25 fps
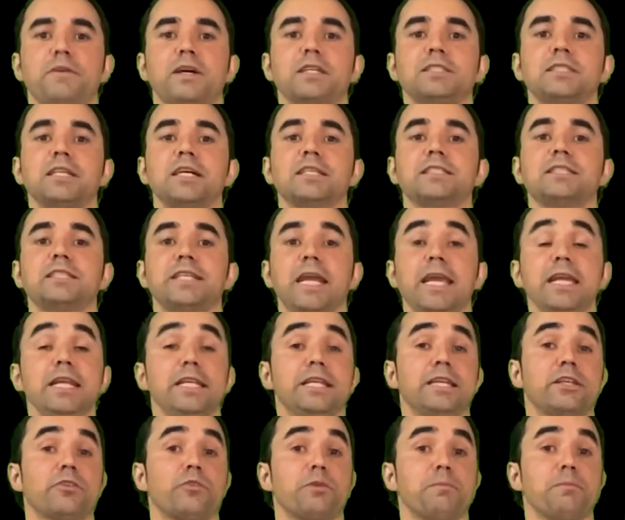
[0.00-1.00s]
us a
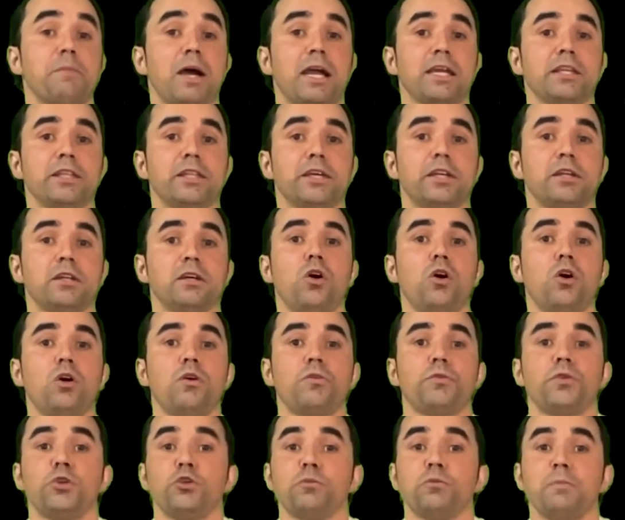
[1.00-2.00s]
salient reminder
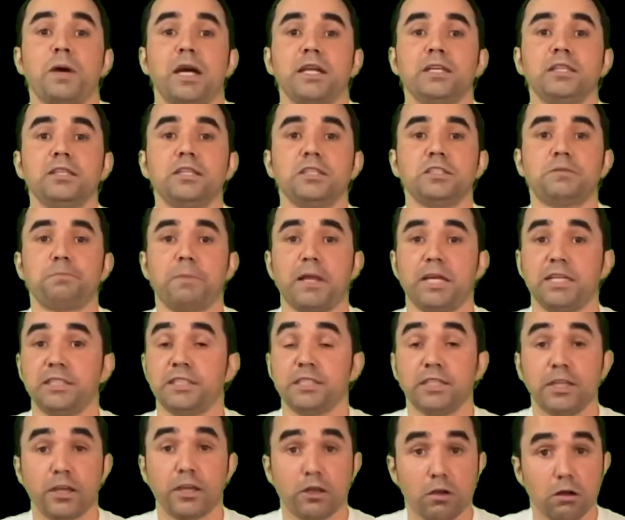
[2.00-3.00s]
of humanity's
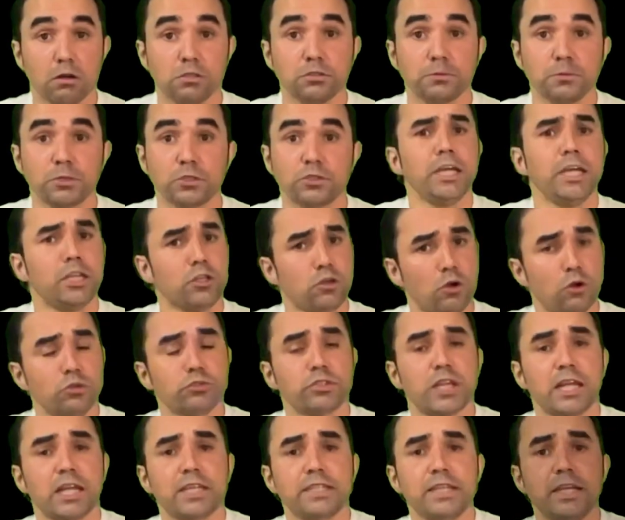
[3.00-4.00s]
place in the cosmos. It
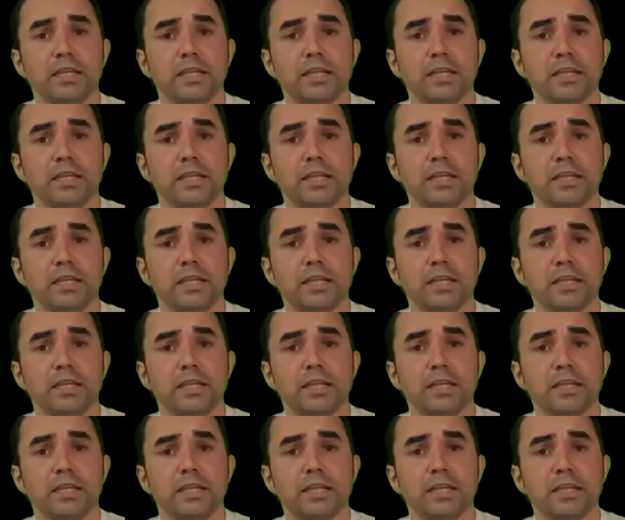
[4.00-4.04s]
goes like